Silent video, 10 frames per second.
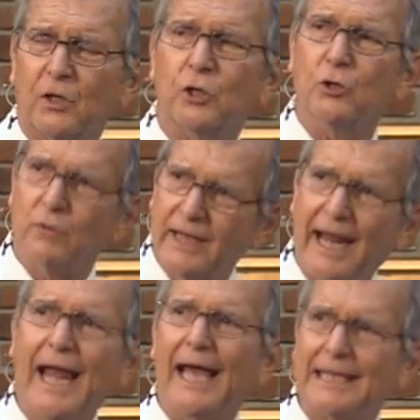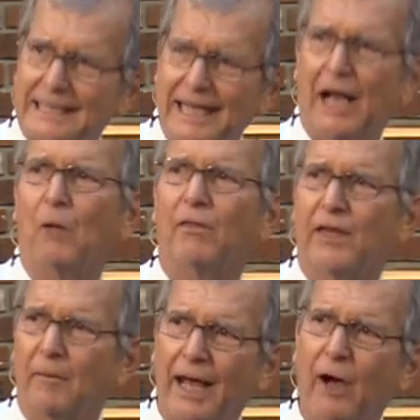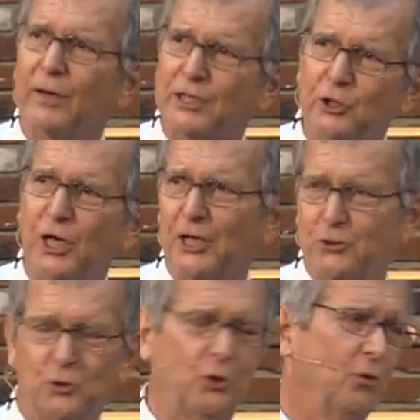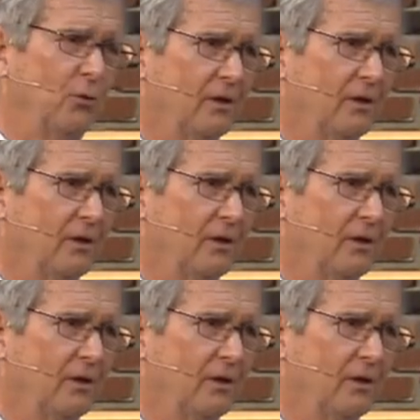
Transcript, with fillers: You can tell them how He changed you.